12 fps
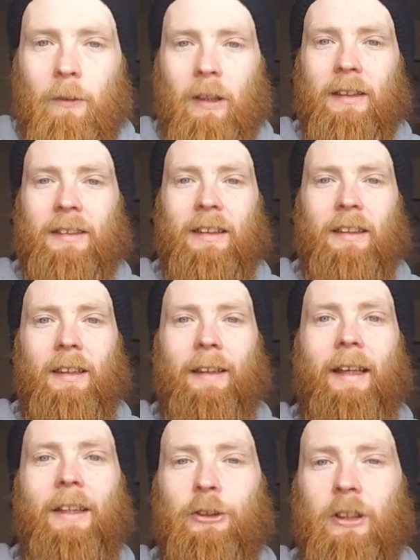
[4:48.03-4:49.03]
Like I said in
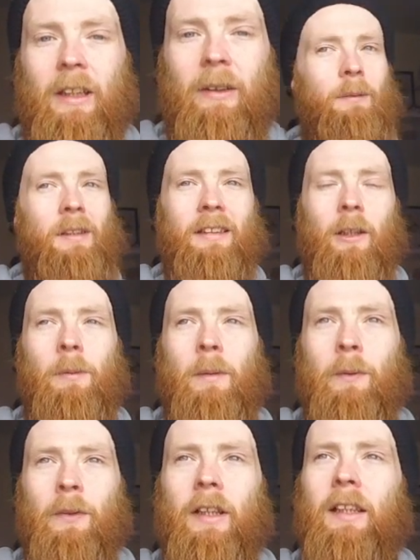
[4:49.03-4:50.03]
the intro, I mean, there's a lot of
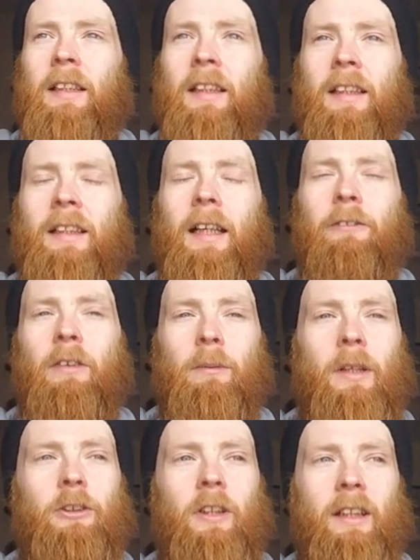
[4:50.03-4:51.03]
people that have filmed
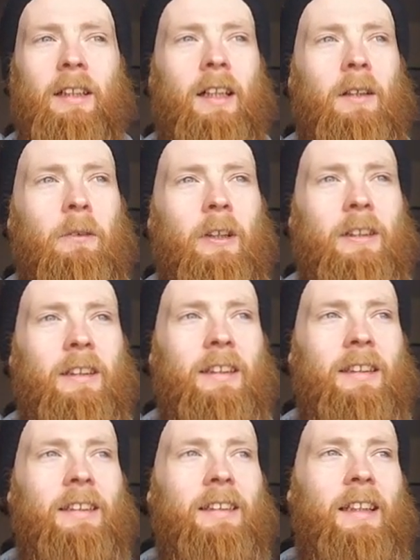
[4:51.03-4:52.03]
their training that I watch that
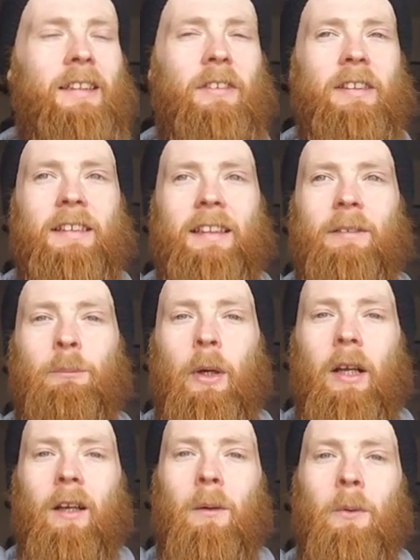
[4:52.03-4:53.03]
I suppose could put
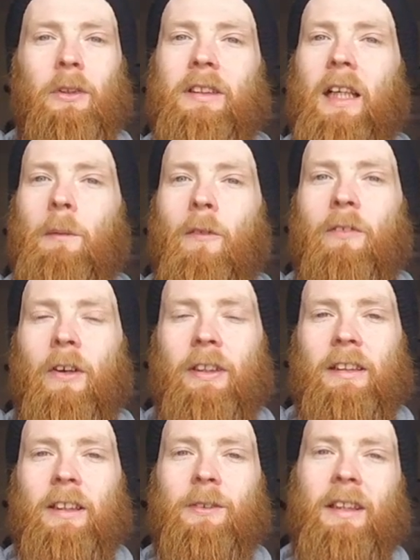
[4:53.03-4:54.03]
a lot more time and focus
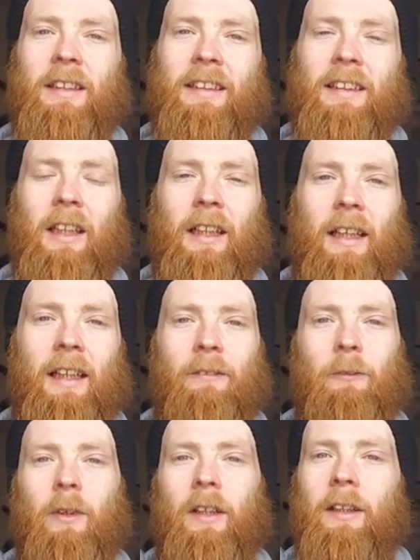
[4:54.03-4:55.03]
onto it. This is kind of going to
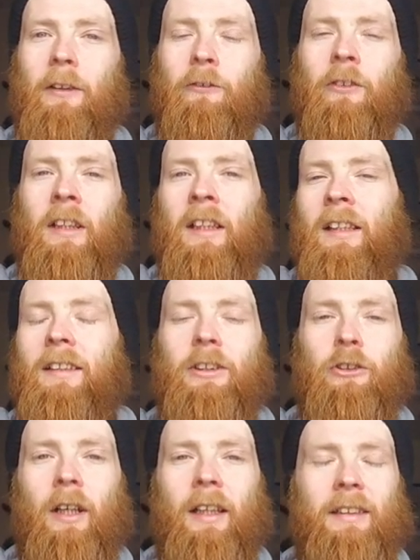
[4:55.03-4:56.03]
give you an idea of the
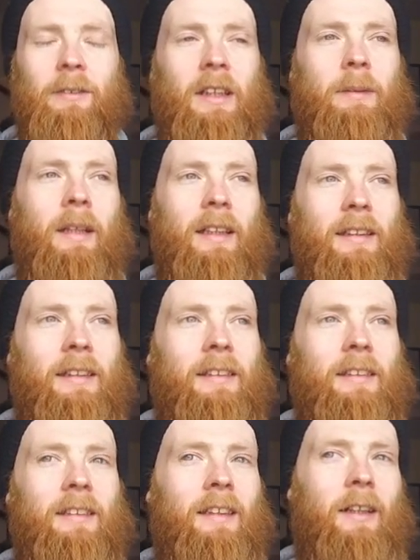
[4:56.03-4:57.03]
training to expect,
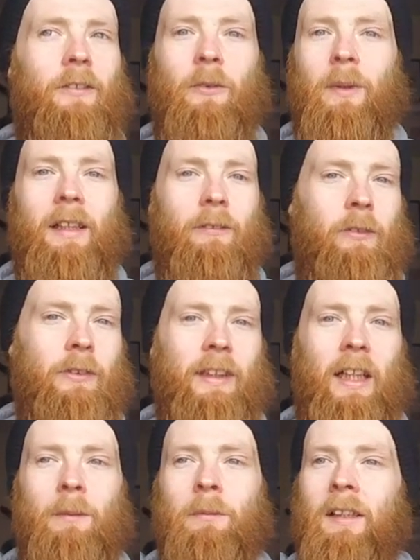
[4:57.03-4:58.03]
you know, if you're working
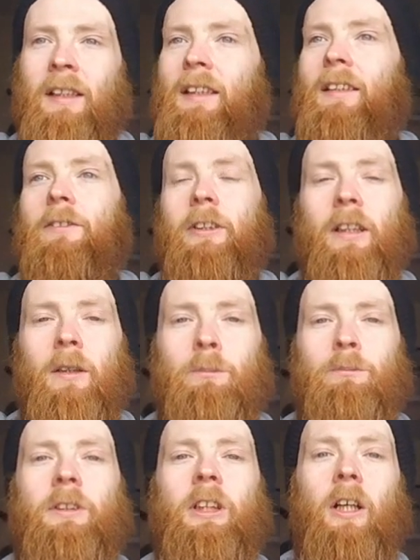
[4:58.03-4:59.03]
full-time, if you've got a
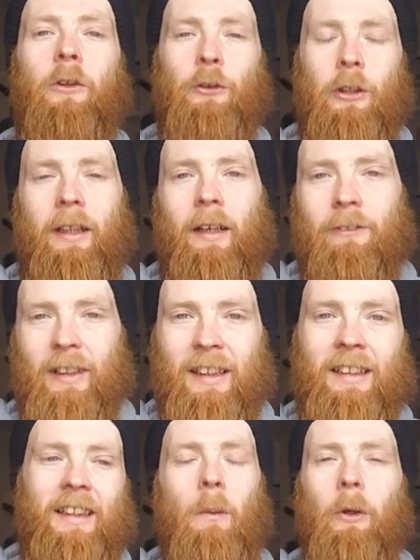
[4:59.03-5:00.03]
child to look after,
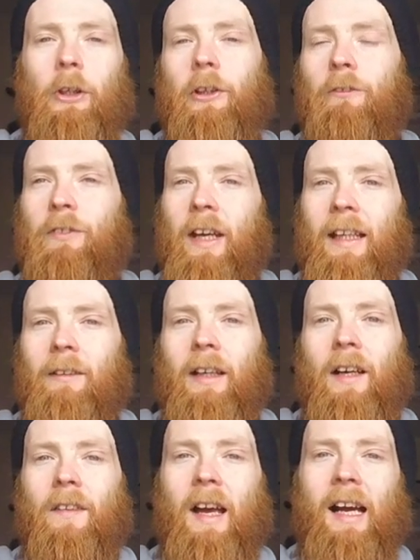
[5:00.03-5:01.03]
what you can fit in
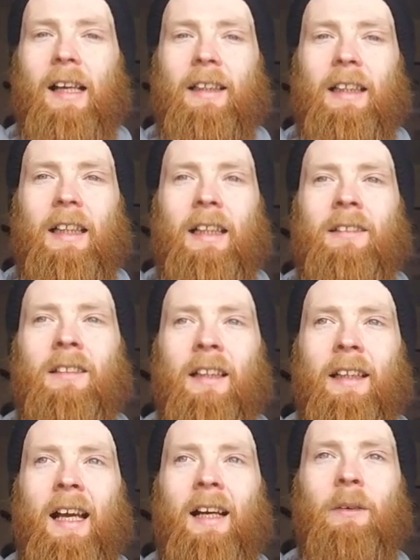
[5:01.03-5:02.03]
around that
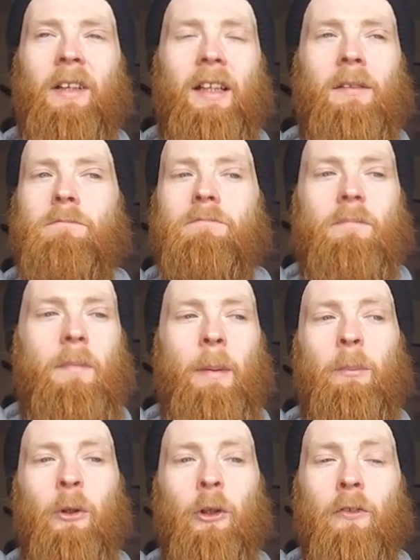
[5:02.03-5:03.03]
and how it can
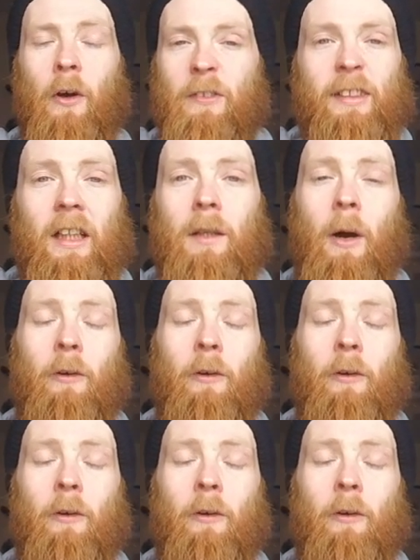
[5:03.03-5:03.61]
improve over time.